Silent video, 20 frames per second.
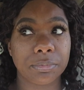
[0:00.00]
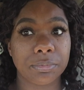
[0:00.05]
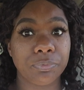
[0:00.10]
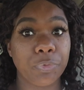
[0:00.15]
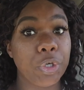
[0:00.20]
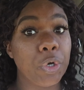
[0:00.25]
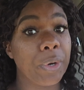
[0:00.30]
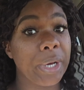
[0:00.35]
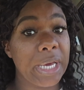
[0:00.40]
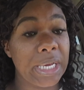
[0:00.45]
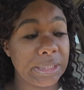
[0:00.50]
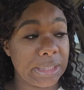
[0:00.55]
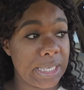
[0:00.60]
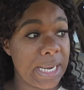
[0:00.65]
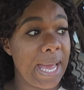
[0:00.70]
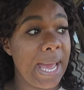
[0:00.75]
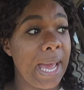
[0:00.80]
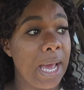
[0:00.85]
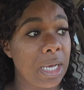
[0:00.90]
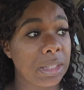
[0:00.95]
we're gonna head to the
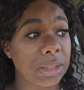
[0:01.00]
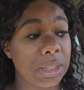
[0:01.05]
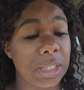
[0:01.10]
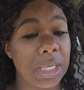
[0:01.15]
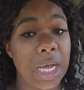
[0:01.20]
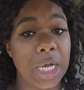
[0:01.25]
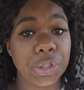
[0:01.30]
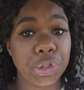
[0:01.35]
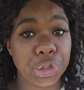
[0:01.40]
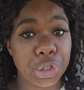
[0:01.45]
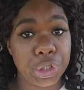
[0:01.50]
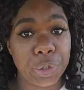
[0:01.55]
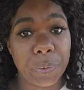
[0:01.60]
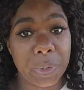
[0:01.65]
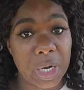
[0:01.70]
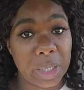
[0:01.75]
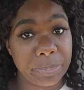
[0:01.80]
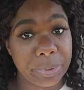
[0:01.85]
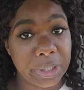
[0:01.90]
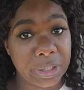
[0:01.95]
house, and then I'll show you
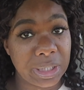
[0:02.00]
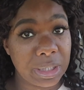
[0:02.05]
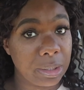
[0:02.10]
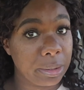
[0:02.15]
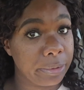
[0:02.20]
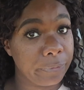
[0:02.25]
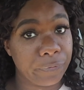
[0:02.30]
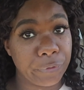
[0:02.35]
what I picked up,